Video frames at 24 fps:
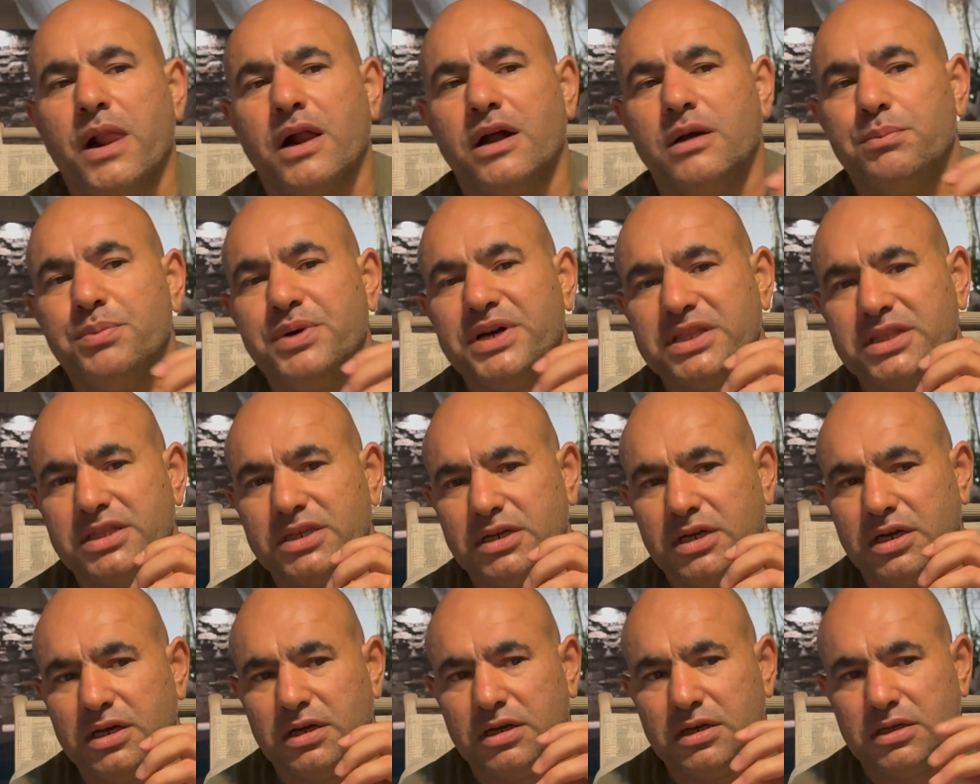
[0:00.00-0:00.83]
but
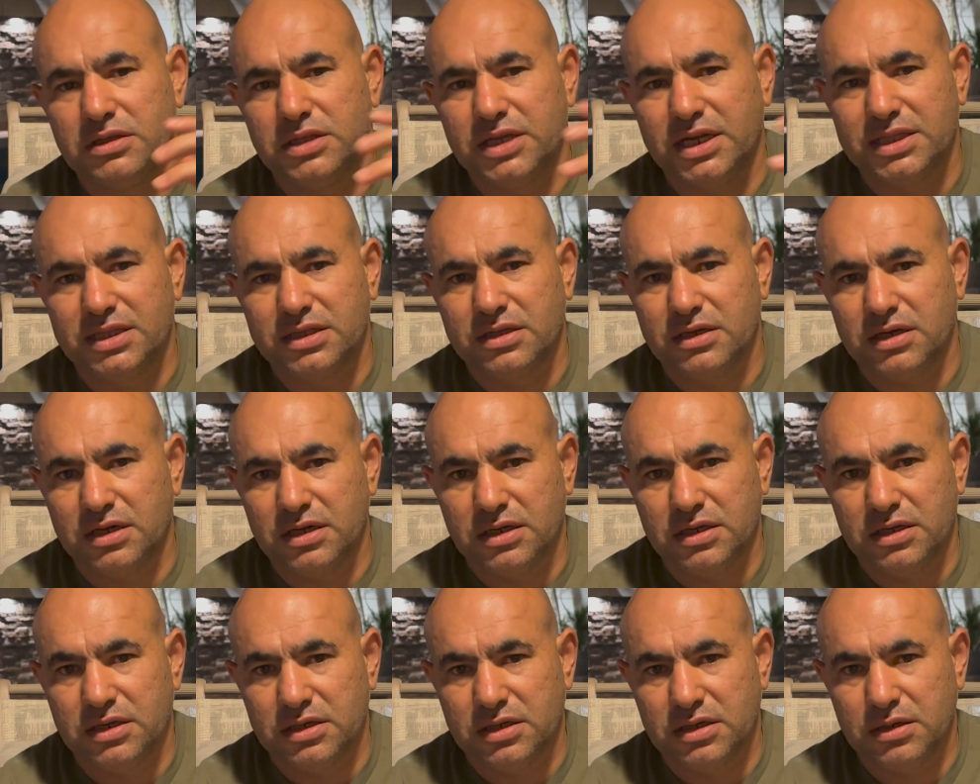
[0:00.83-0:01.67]

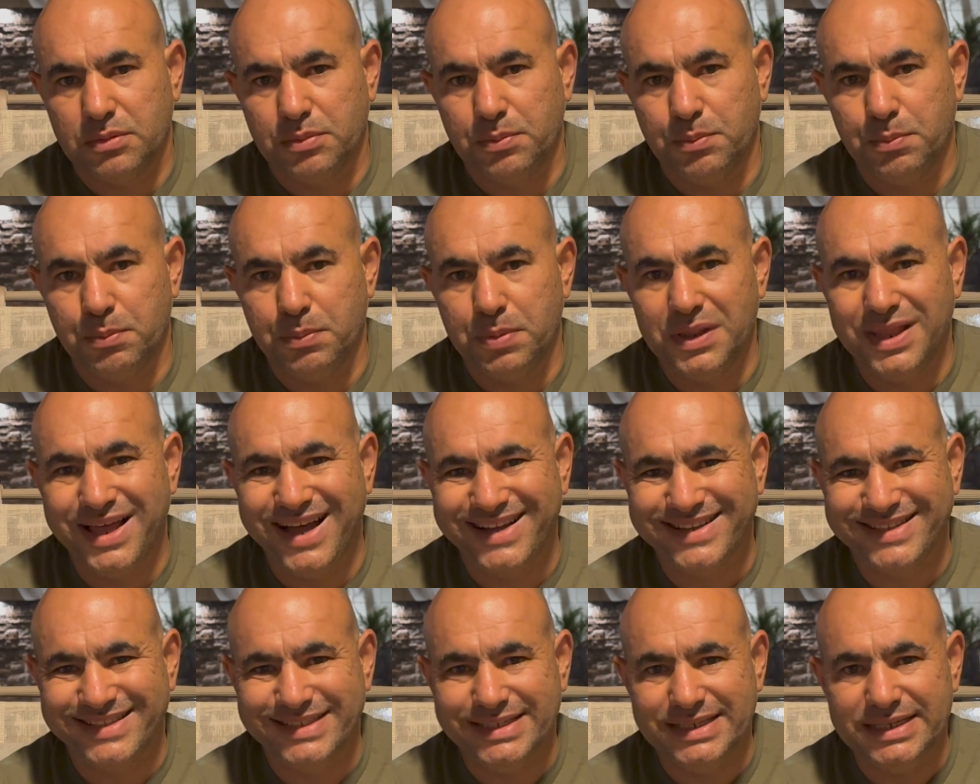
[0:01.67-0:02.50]

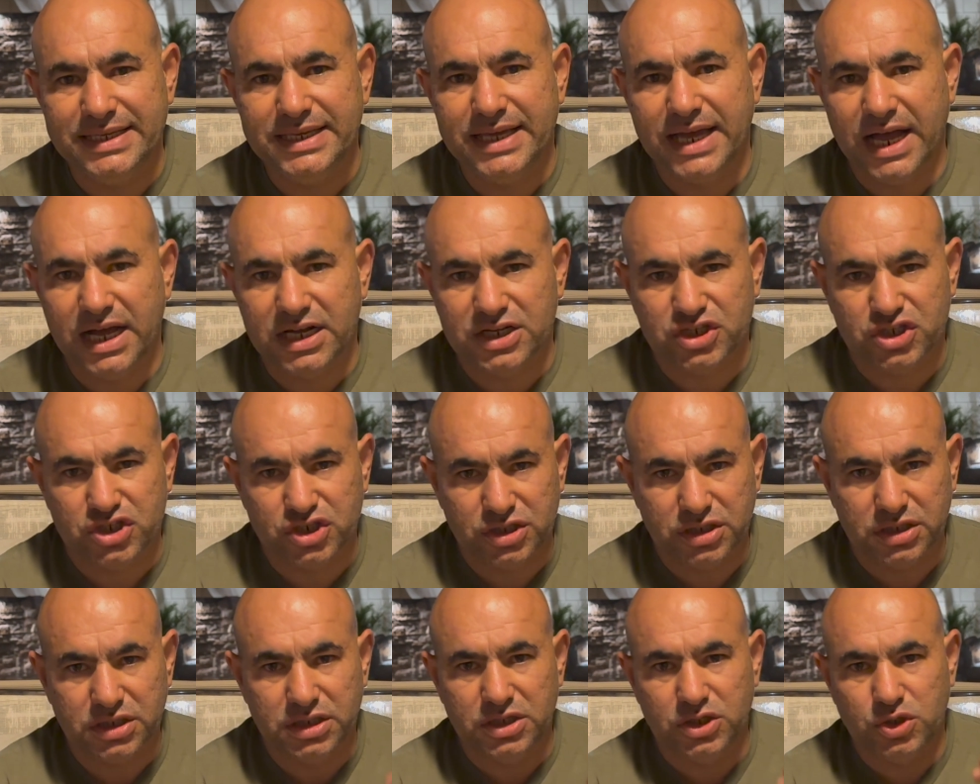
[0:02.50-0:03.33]
black tea,
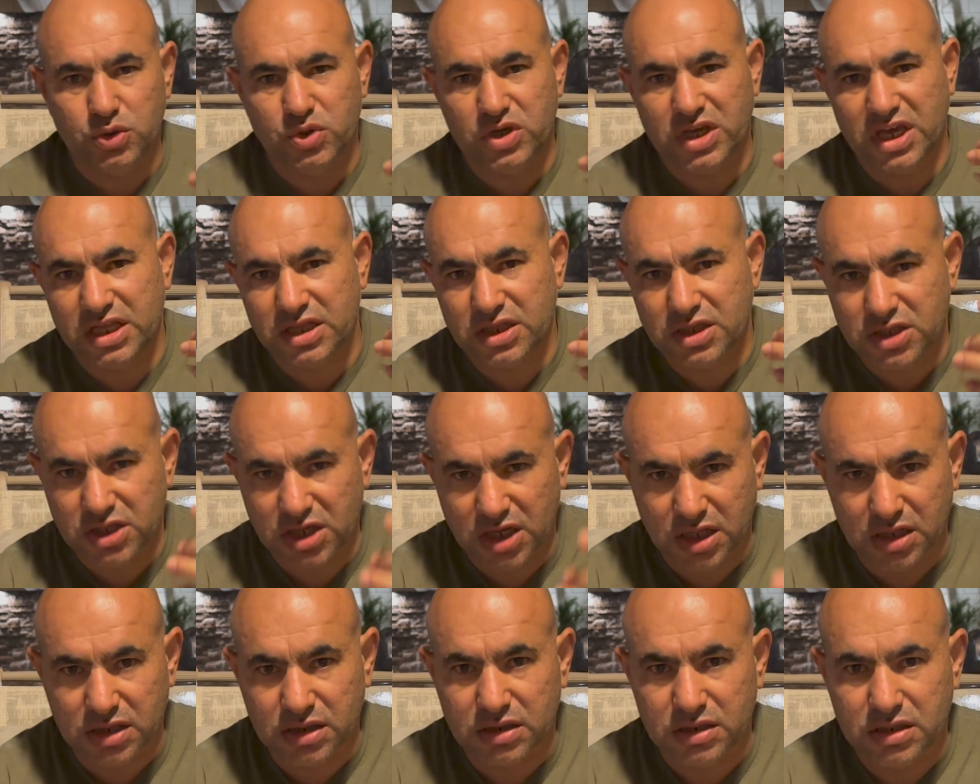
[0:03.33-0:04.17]
actually you can
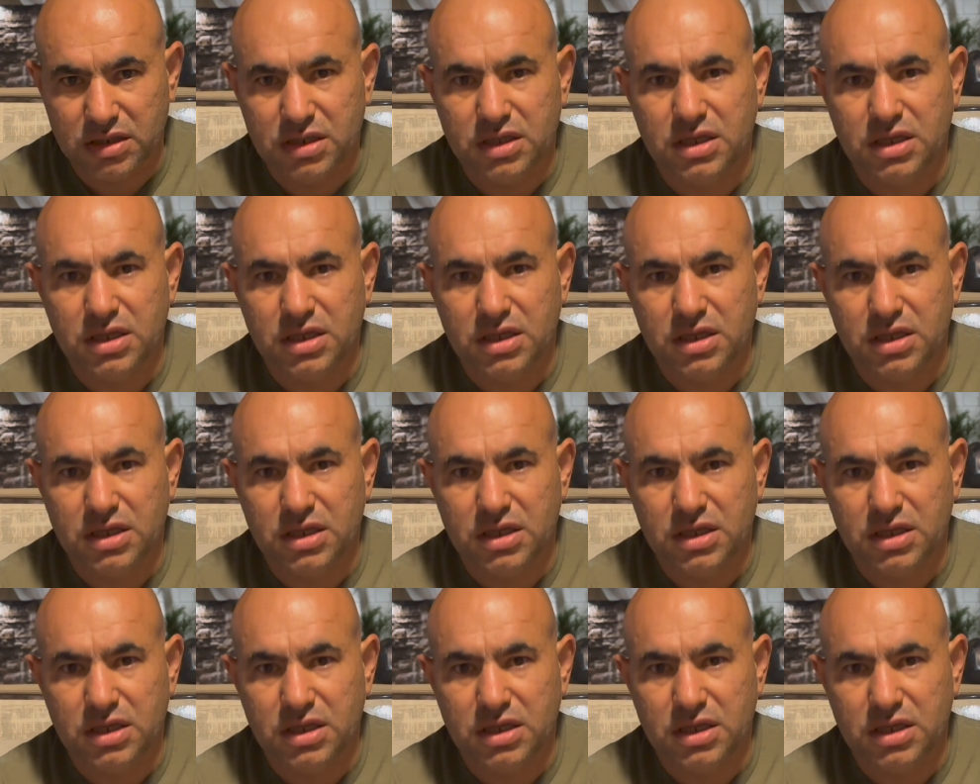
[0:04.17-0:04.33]
tell